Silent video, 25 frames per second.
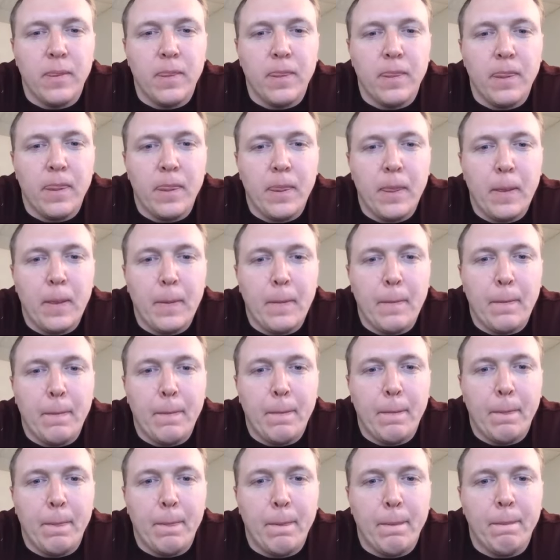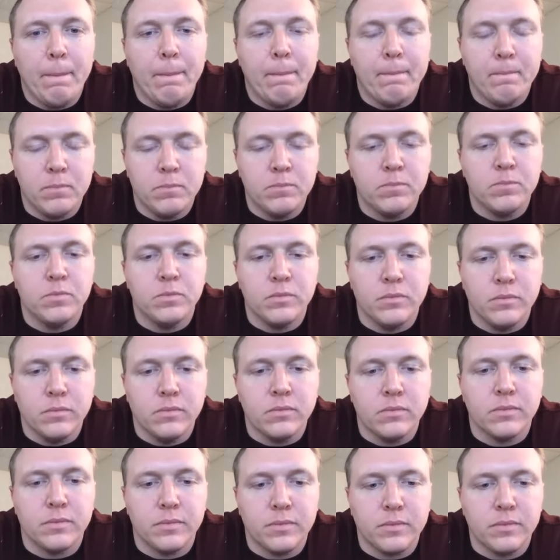
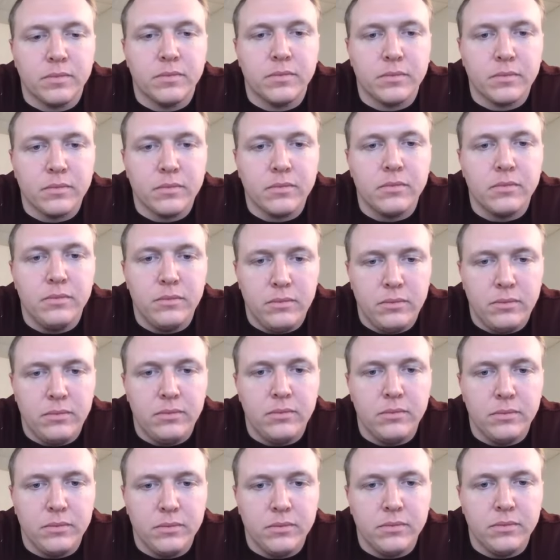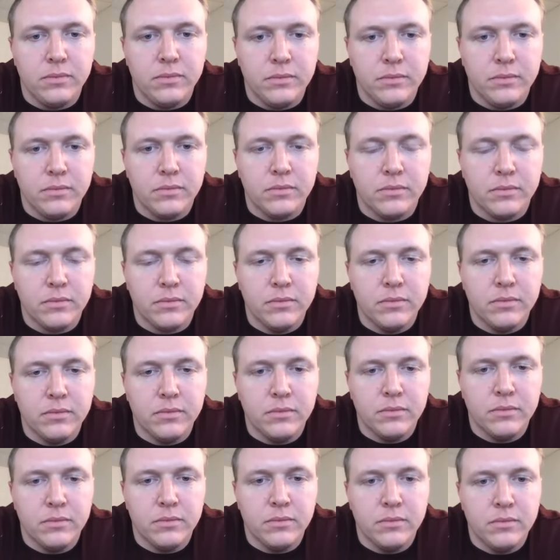
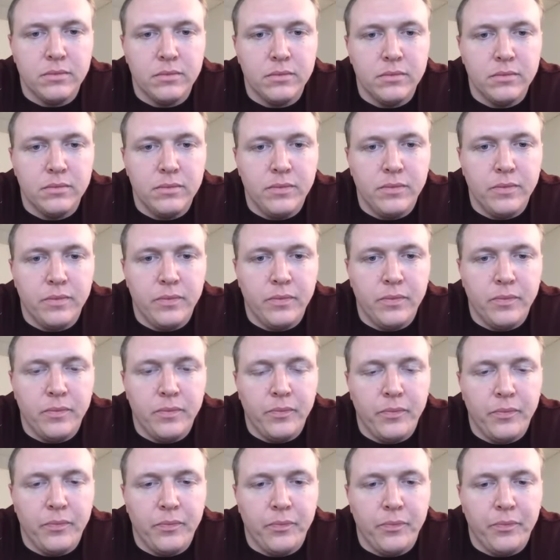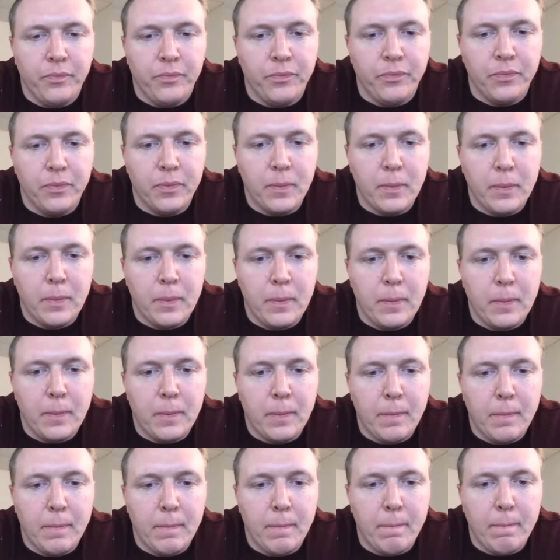
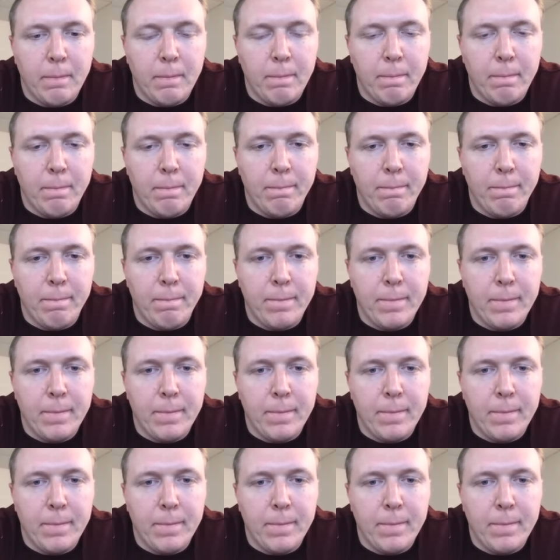No words are spoken by the person on screen.